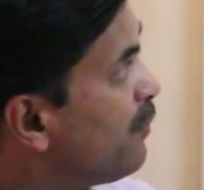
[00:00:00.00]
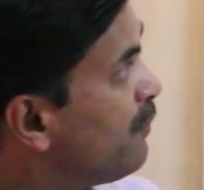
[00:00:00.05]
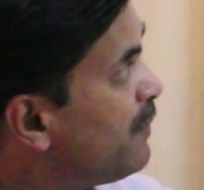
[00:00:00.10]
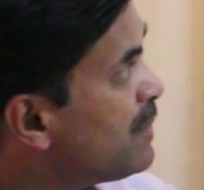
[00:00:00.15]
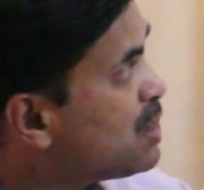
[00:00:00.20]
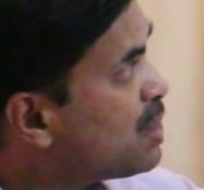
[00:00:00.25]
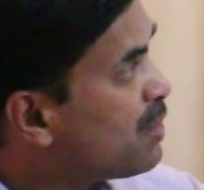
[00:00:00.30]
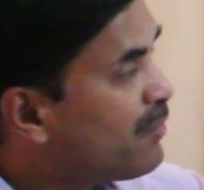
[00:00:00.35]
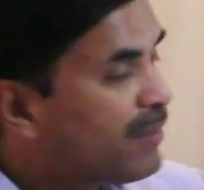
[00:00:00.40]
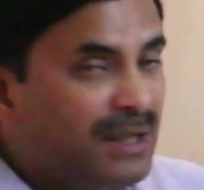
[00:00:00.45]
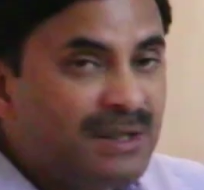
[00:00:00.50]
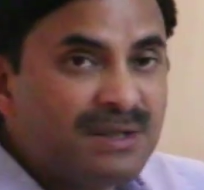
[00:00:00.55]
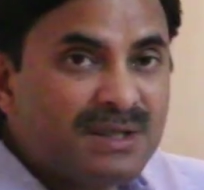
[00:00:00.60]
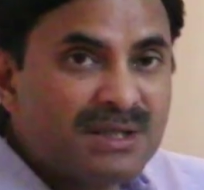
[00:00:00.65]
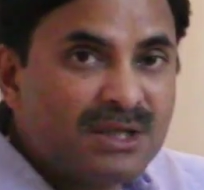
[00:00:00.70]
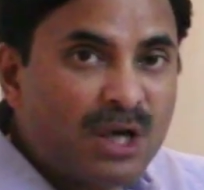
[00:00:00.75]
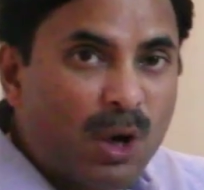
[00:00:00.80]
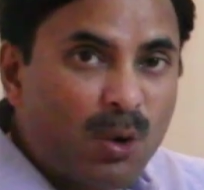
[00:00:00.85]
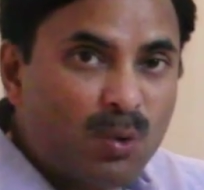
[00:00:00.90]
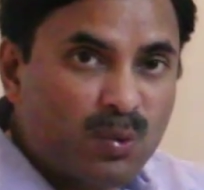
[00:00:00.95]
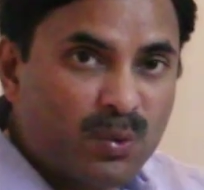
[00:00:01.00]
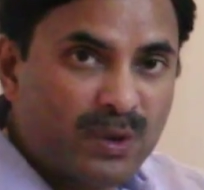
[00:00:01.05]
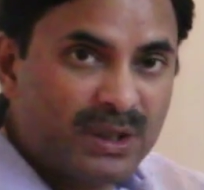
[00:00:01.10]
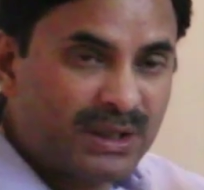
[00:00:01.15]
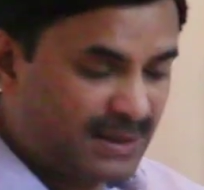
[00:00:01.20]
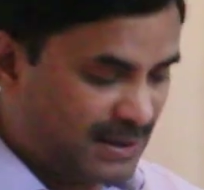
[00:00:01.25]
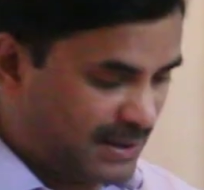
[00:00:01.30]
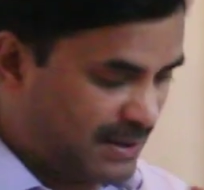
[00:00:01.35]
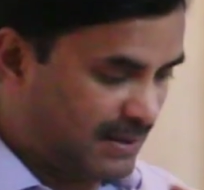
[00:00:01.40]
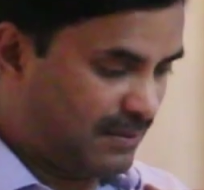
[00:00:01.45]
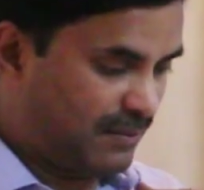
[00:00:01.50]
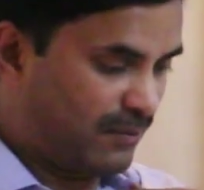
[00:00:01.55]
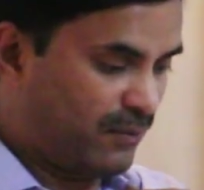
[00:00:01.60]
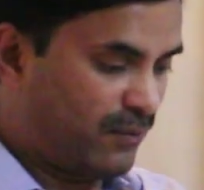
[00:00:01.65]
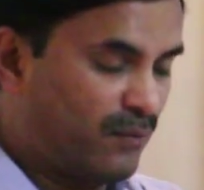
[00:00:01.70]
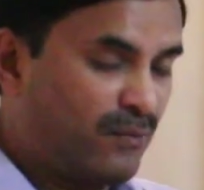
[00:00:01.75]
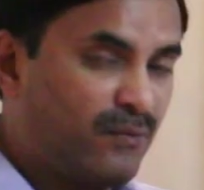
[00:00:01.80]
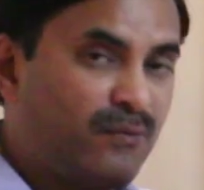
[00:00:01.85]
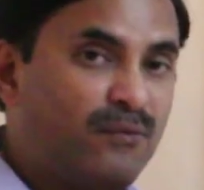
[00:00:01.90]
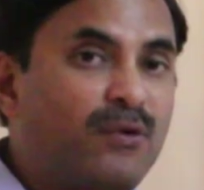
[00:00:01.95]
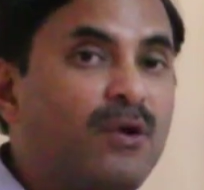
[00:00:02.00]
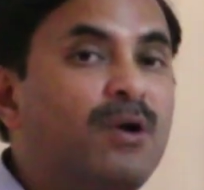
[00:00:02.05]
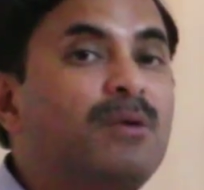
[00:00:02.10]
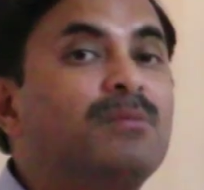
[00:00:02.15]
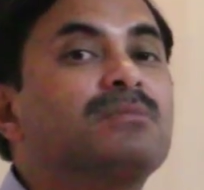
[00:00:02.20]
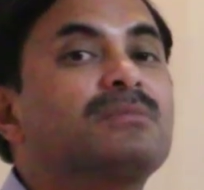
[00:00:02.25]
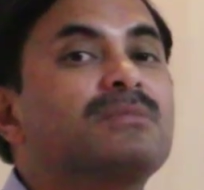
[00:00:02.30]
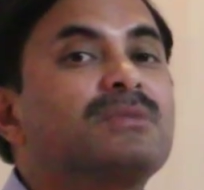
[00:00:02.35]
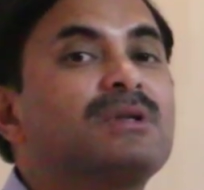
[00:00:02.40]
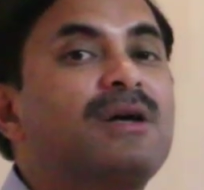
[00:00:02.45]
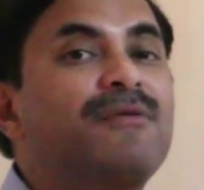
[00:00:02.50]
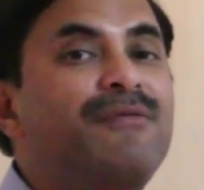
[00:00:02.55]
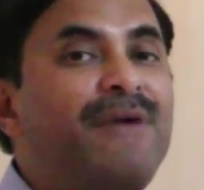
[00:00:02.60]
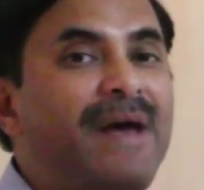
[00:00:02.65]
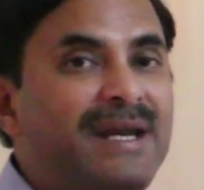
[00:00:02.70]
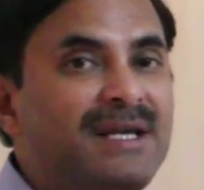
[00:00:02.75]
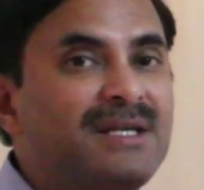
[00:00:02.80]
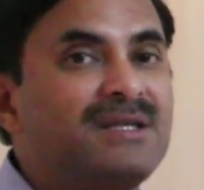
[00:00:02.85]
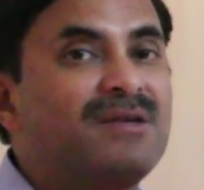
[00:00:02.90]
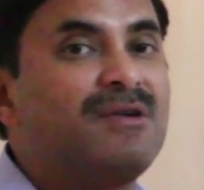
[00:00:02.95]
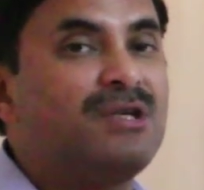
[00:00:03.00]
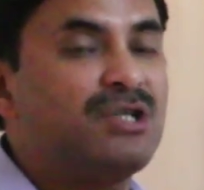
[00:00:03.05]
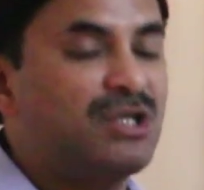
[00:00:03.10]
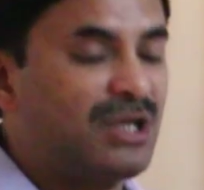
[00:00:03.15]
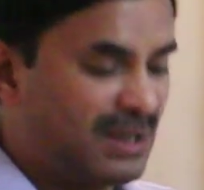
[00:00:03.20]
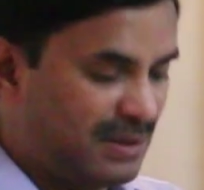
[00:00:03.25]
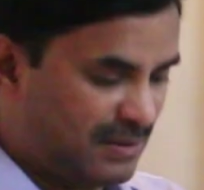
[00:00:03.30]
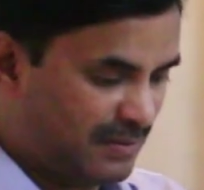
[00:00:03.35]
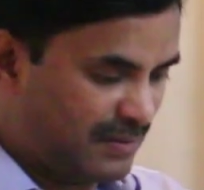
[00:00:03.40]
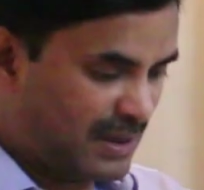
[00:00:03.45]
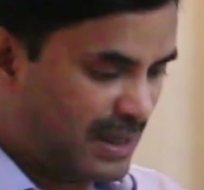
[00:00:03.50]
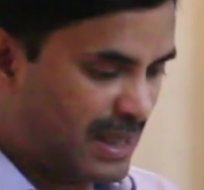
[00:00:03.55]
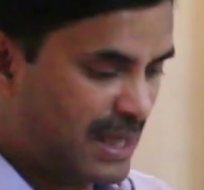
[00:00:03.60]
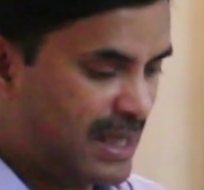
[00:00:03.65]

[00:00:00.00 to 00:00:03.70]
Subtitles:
which runs downwards from the pharynx region.